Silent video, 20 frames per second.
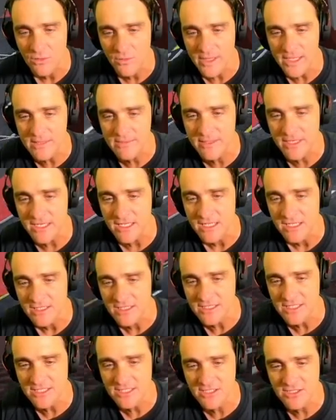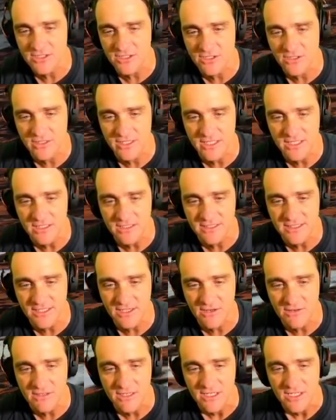Wait a minute, this isn't the Green Hill
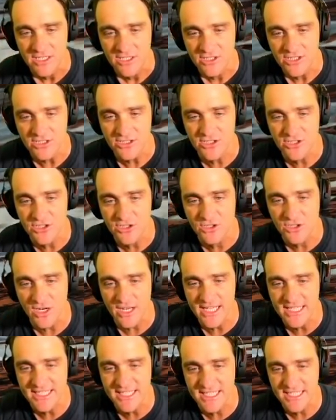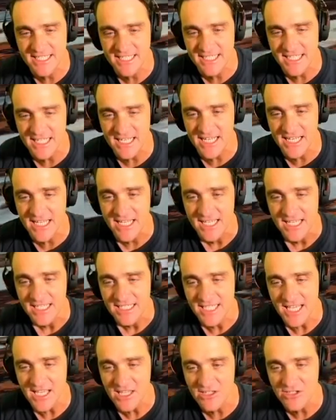Zone. This is Crisis City!
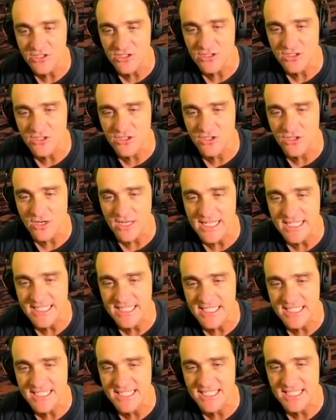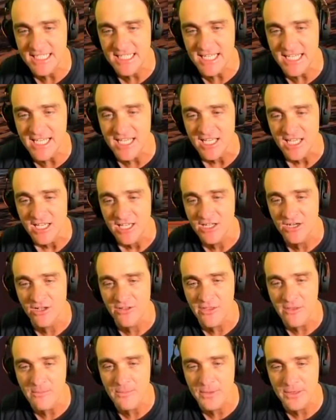Tails, you're in Crisis City! And all
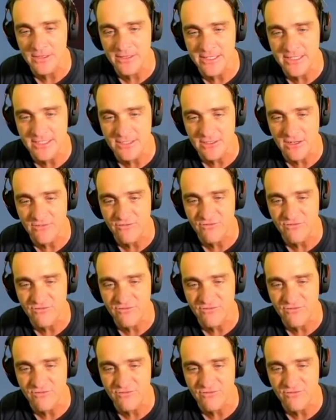the buildings are on